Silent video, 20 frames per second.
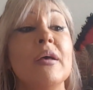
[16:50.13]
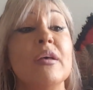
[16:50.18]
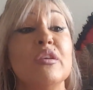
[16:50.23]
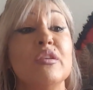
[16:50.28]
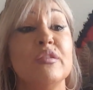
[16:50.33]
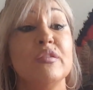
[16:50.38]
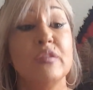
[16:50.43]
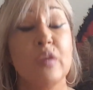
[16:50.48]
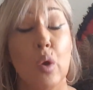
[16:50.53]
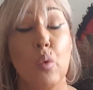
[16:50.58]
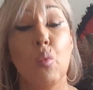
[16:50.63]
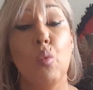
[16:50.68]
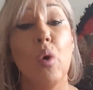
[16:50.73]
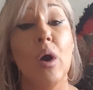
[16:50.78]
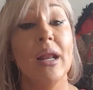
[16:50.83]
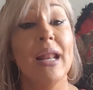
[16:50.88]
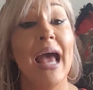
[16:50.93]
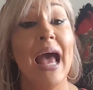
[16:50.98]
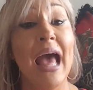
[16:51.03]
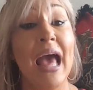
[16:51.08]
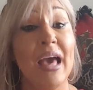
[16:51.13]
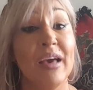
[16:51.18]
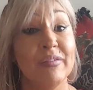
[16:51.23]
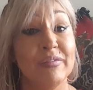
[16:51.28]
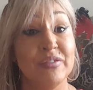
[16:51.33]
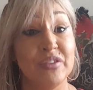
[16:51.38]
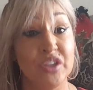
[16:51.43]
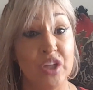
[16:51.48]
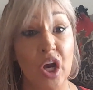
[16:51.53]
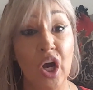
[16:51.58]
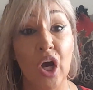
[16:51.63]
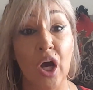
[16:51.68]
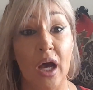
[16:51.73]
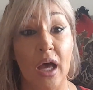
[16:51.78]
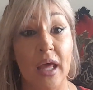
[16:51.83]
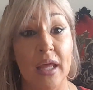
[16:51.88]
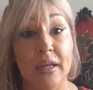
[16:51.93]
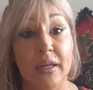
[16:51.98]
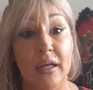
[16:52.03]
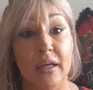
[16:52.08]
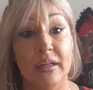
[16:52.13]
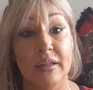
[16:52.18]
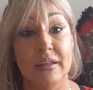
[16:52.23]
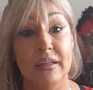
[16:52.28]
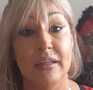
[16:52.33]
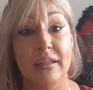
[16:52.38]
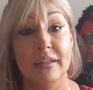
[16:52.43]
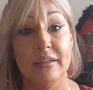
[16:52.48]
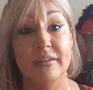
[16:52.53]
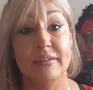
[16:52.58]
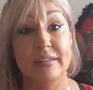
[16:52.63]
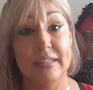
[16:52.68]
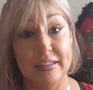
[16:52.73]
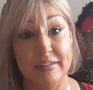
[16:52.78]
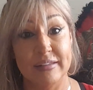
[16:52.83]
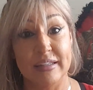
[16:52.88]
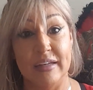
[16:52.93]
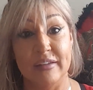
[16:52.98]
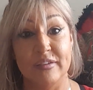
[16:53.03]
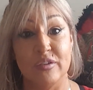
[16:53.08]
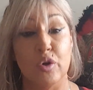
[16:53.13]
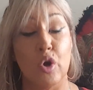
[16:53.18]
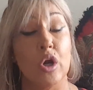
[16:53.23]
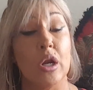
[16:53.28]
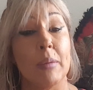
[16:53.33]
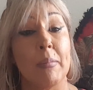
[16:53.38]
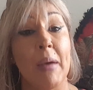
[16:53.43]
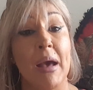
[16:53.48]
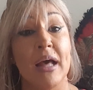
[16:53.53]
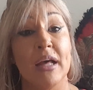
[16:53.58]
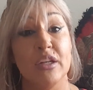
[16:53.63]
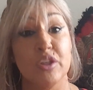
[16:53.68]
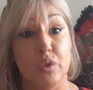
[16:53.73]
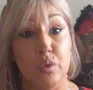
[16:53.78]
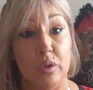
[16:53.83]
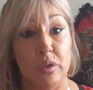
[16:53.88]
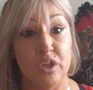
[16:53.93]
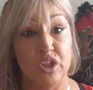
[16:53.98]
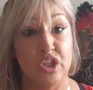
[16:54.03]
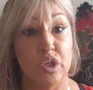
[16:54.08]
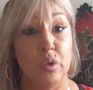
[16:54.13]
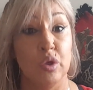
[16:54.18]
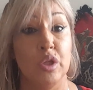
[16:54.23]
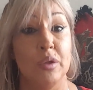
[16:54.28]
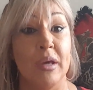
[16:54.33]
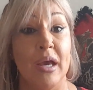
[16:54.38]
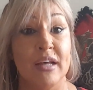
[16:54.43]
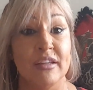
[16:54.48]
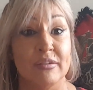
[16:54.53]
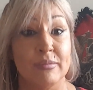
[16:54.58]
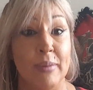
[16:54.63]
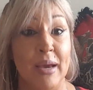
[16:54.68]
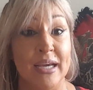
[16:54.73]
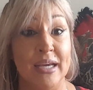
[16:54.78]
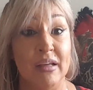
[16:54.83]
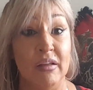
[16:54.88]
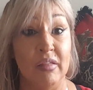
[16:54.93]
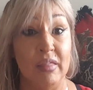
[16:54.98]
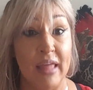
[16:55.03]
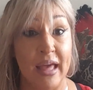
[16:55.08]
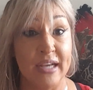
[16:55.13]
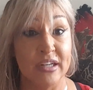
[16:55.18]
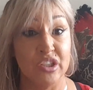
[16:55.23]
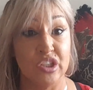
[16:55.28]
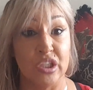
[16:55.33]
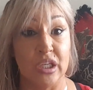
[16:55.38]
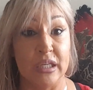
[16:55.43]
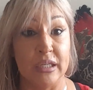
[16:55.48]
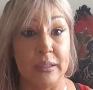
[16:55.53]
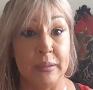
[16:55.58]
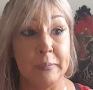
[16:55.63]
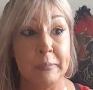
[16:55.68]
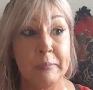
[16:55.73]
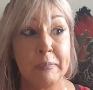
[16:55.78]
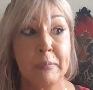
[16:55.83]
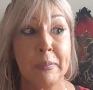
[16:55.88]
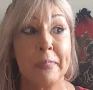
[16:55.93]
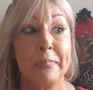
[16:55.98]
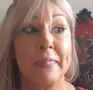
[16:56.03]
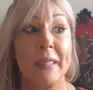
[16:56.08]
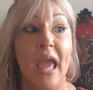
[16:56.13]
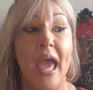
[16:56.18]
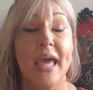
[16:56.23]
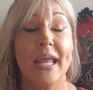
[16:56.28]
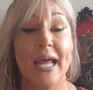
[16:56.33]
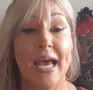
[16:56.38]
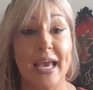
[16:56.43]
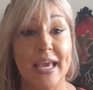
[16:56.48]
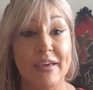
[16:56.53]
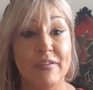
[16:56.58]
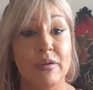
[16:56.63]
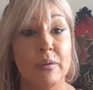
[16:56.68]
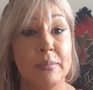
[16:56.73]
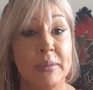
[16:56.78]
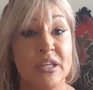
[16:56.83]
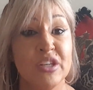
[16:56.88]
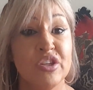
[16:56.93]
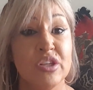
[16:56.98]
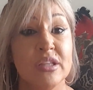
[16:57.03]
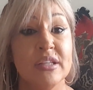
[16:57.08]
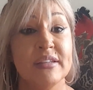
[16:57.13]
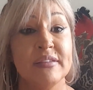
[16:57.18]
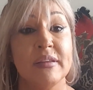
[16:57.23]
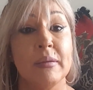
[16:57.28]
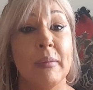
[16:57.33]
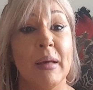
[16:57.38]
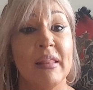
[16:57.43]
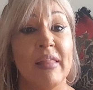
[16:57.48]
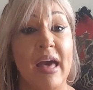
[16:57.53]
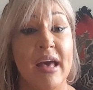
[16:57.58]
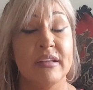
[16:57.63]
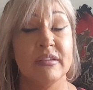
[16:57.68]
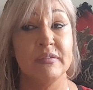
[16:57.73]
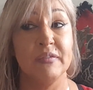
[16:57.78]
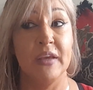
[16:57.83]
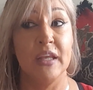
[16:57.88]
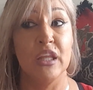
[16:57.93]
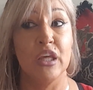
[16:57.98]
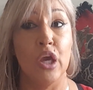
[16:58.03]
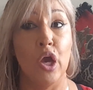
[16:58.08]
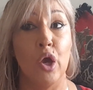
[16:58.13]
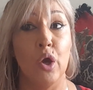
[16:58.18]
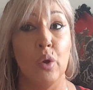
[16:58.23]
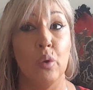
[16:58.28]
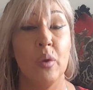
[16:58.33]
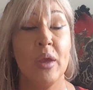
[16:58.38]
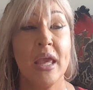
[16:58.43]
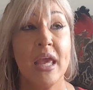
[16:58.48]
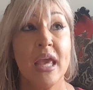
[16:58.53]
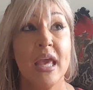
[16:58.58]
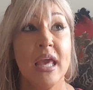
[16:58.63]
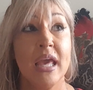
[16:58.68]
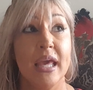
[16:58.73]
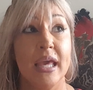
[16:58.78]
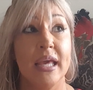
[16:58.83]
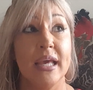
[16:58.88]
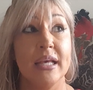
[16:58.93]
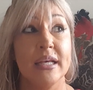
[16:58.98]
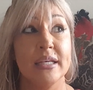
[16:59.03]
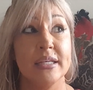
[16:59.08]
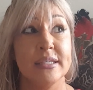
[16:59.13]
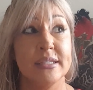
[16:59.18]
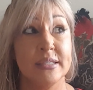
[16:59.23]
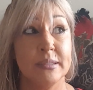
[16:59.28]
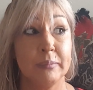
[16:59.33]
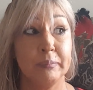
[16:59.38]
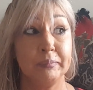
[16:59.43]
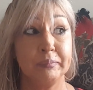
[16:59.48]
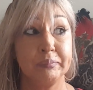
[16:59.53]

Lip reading: So what I have done since I started showing you guys my collection, and I even mentioned this in my last video, is